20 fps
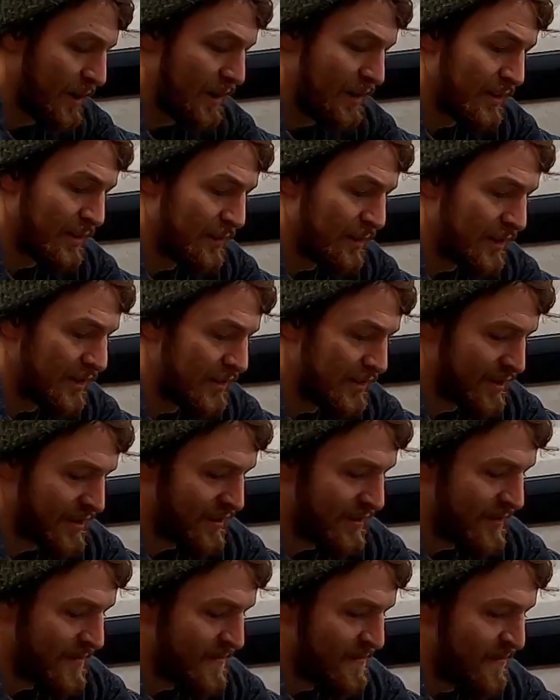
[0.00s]
partly because
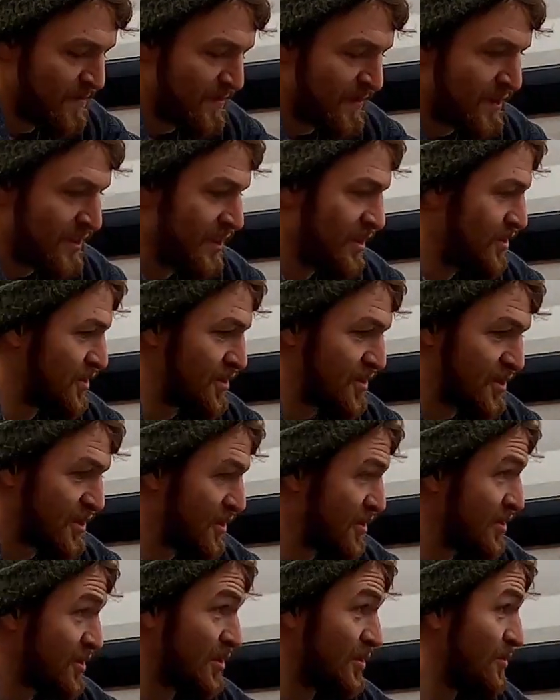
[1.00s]
it's
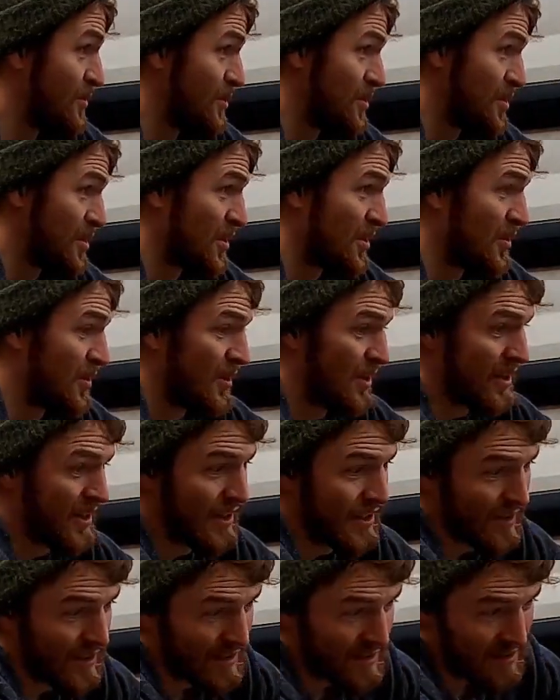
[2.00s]
super slow right
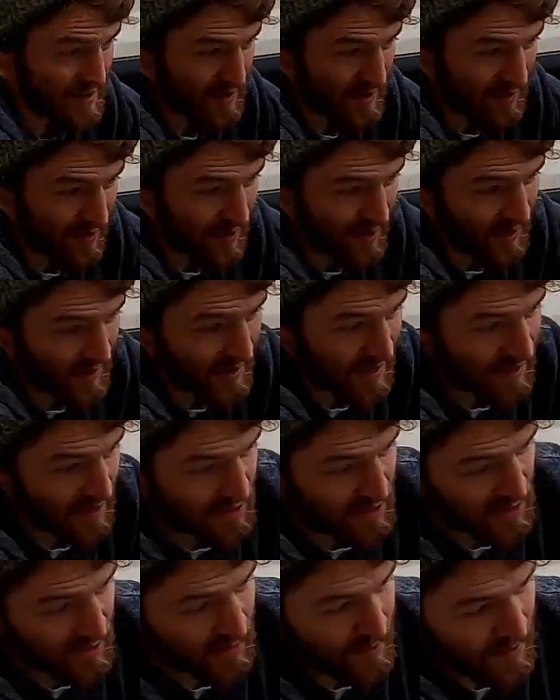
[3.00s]
now, like it's not running how
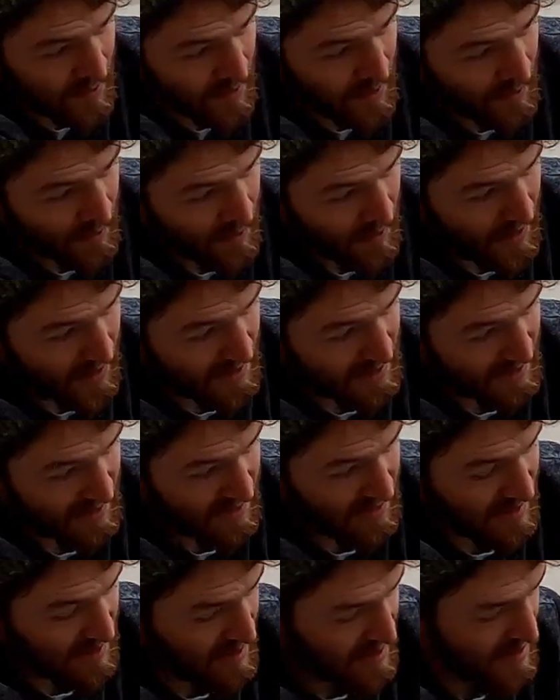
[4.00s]
it should be, but
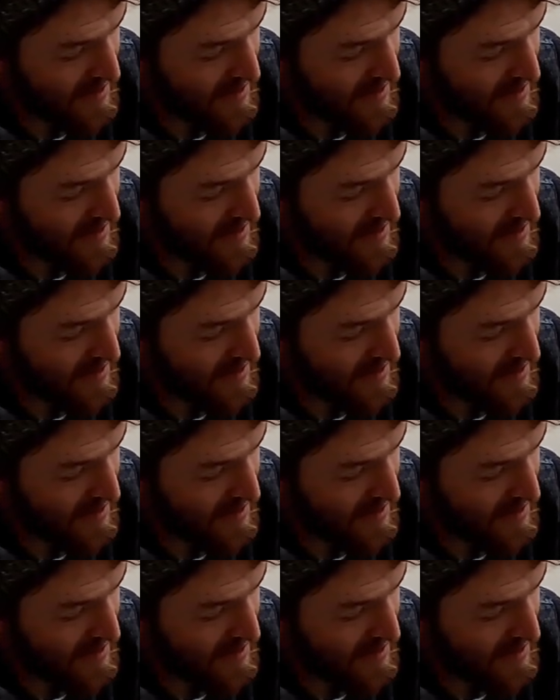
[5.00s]
actually